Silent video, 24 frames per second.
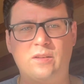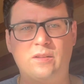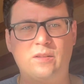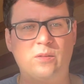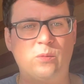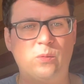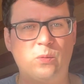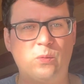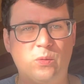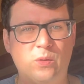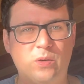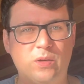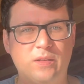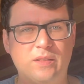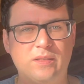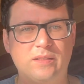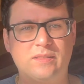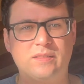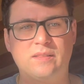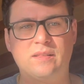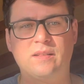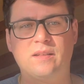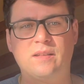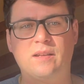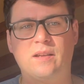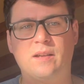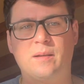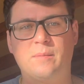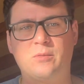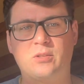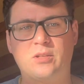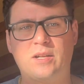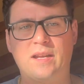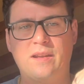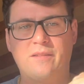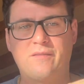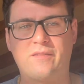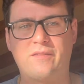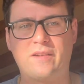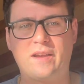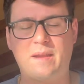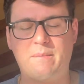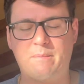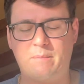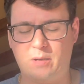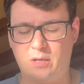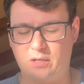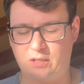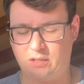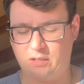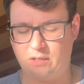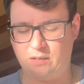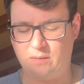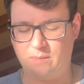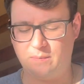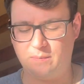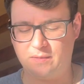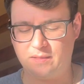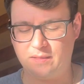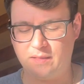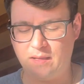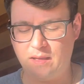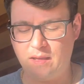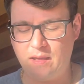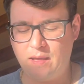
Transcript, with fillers: in the woods um, trying to find mushrooms.